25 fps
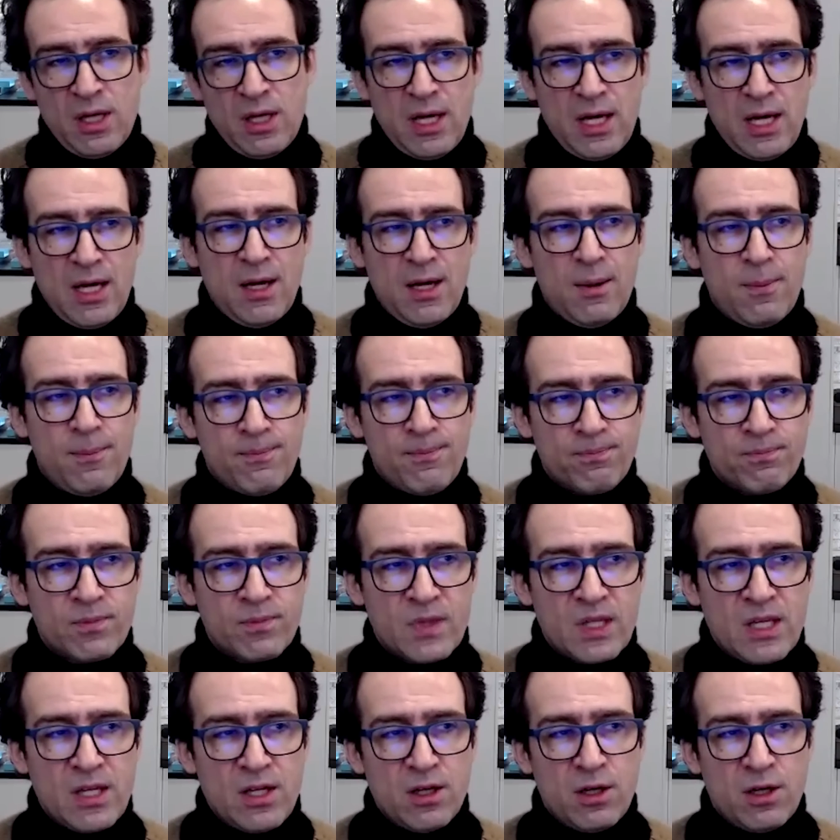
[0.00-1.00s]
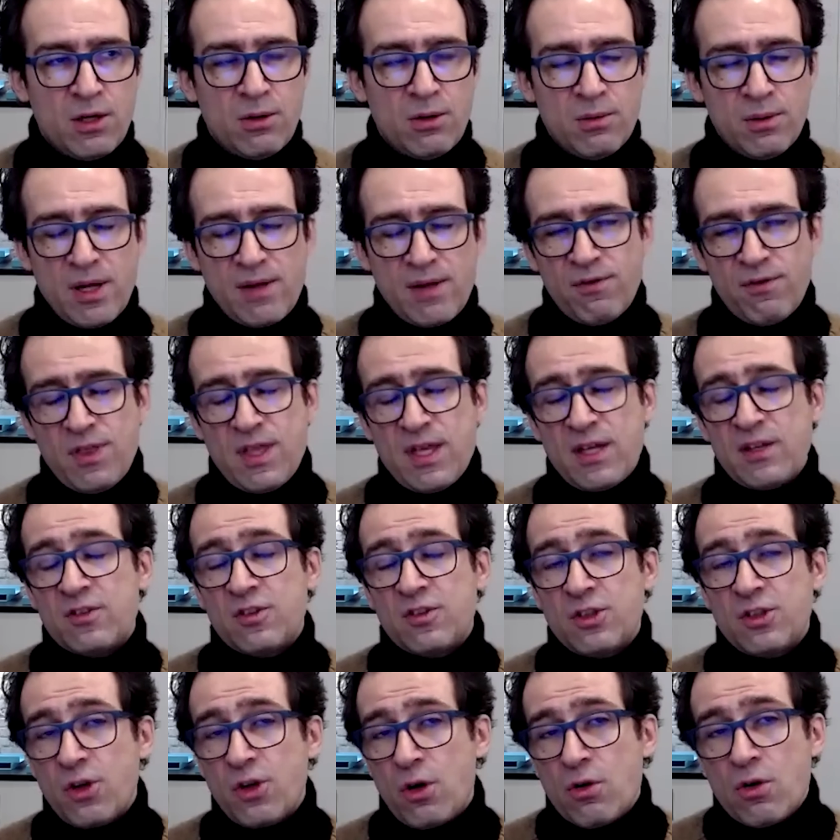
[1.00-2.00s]
things
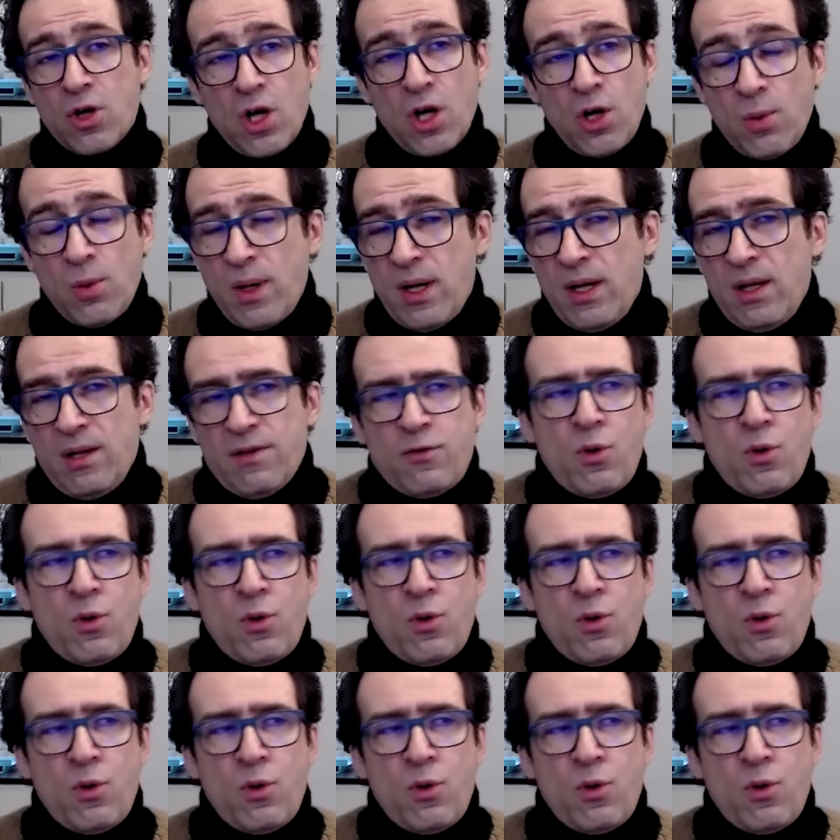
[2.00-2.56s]
don't go well?